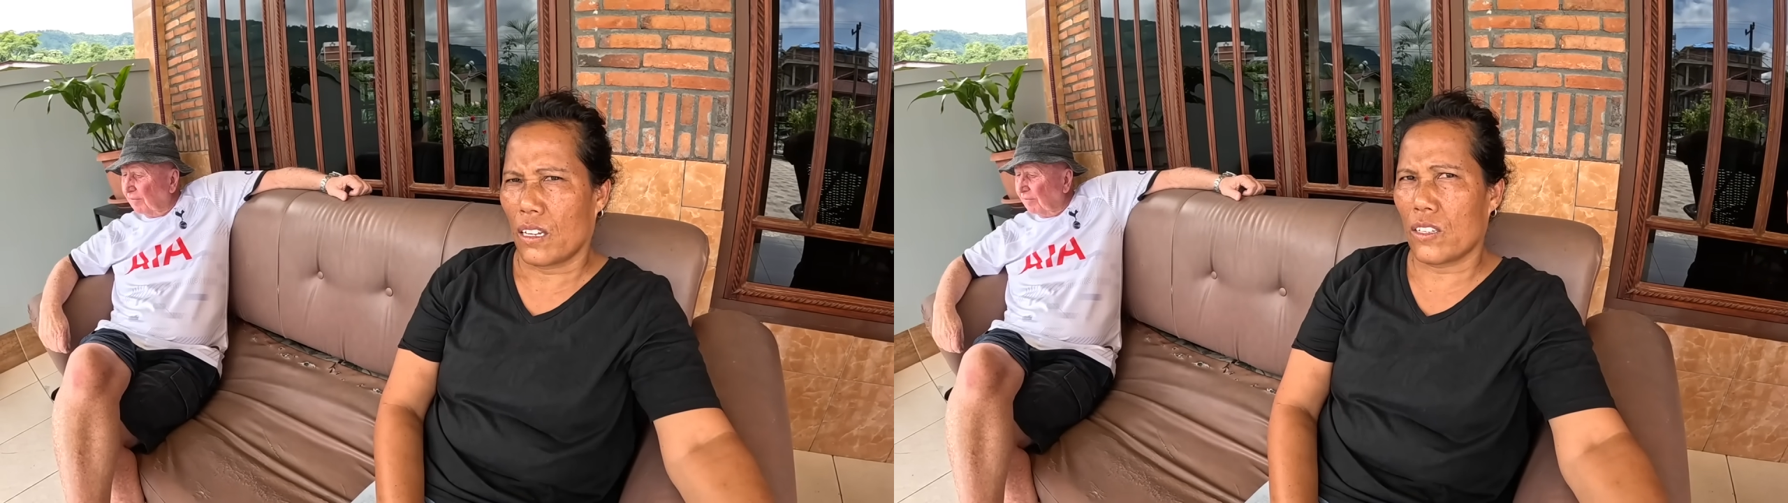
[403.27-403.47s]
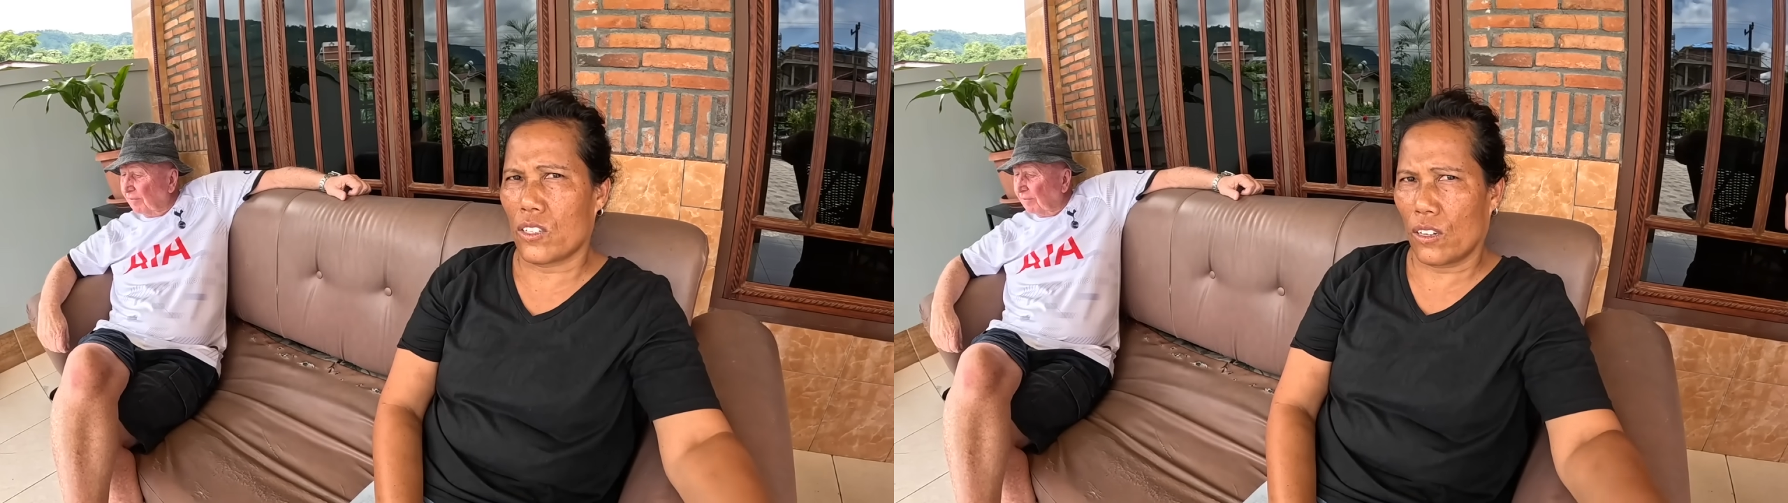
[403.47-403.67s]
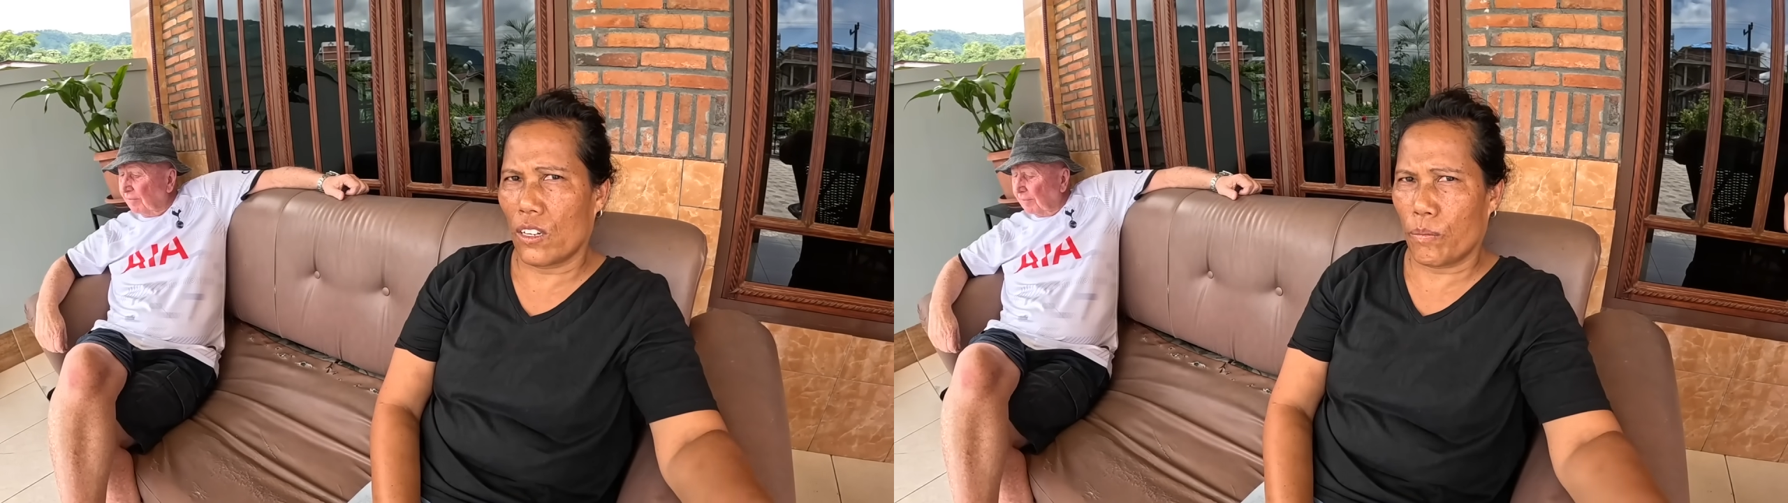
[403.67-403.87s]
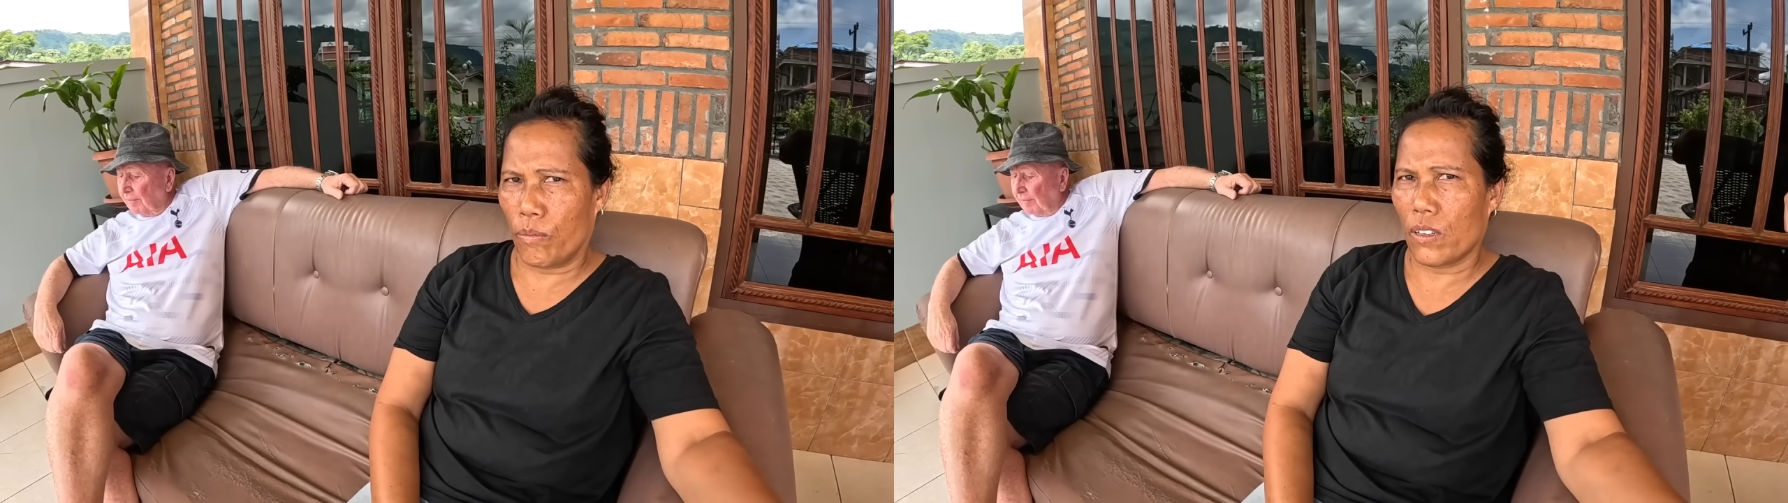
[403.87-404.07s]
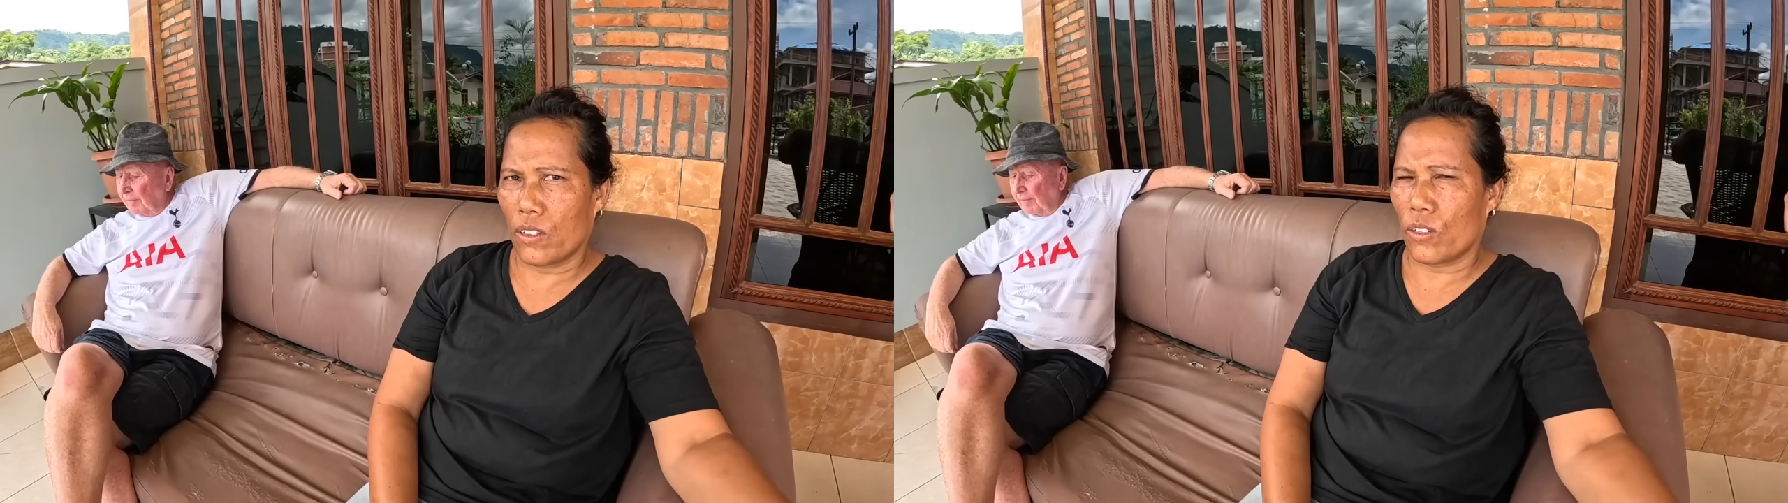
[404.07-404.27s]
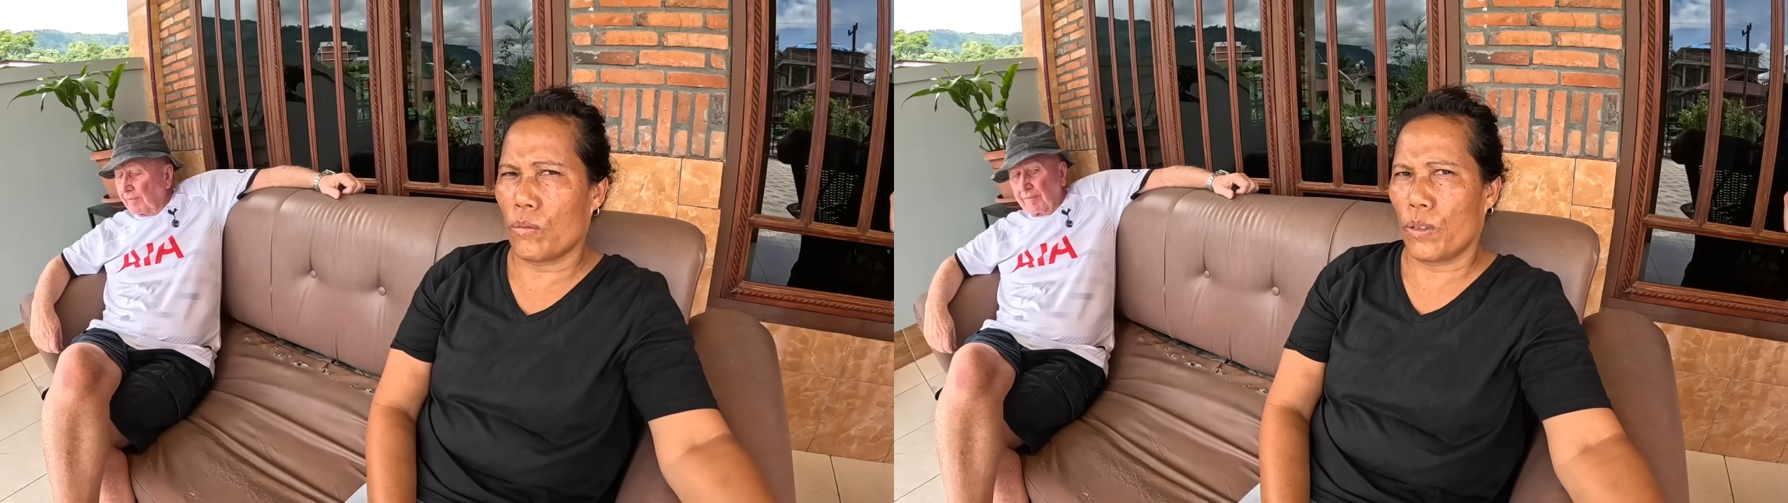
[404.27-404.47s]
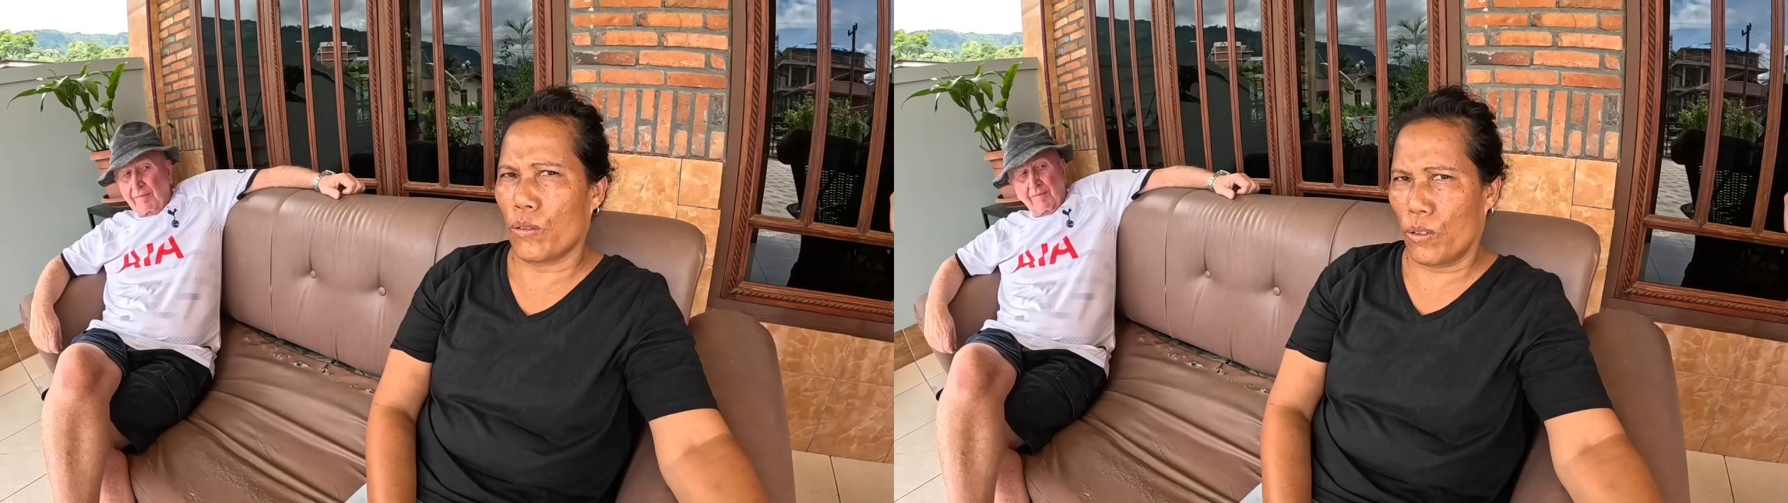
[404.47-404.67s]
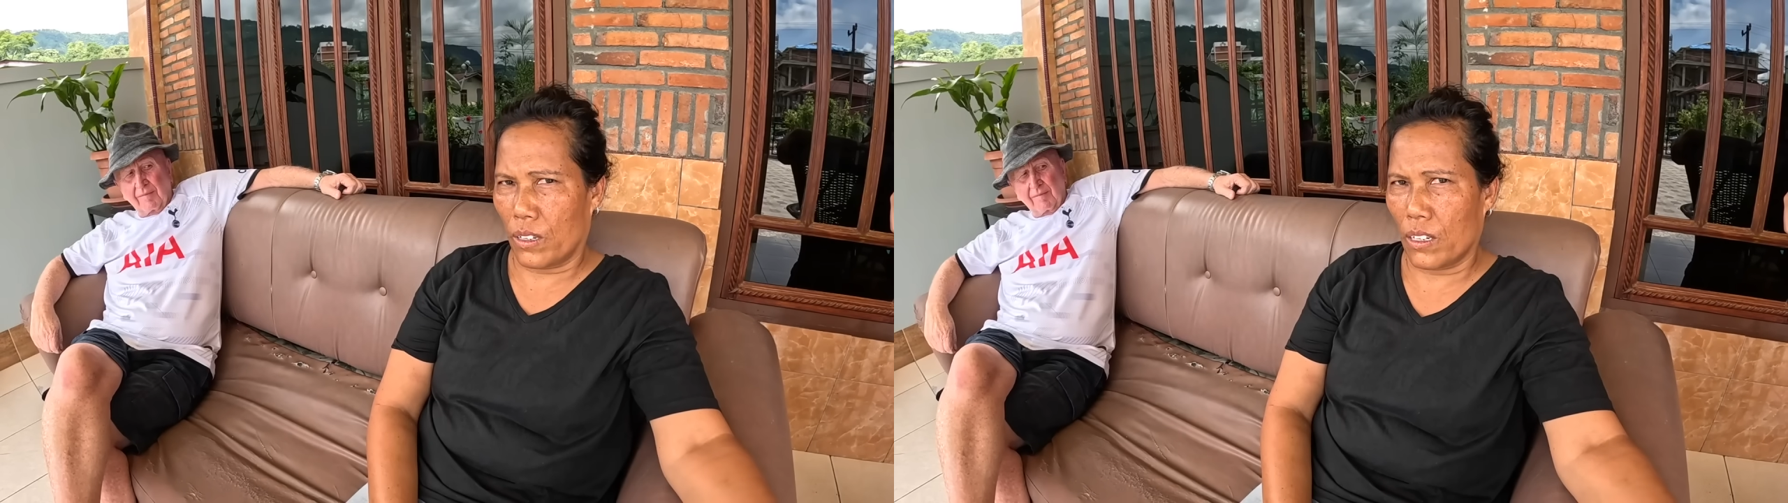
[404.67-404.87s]
he's adapt little
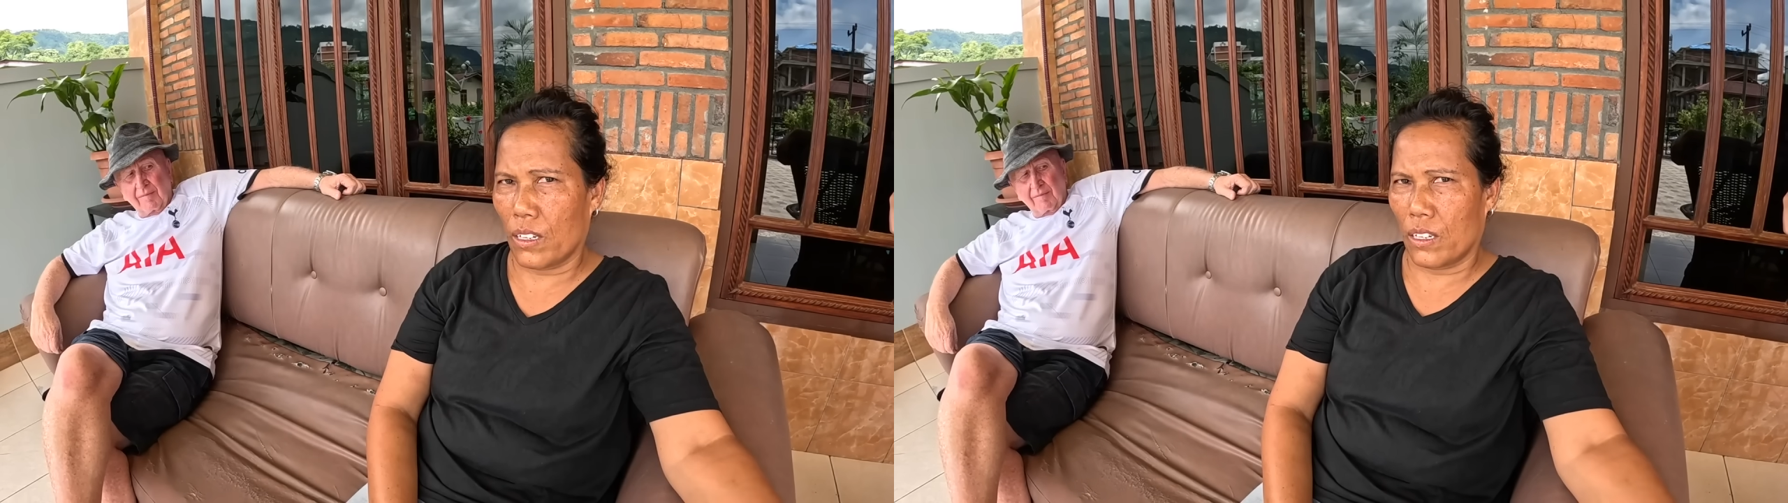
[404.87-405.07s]
bit when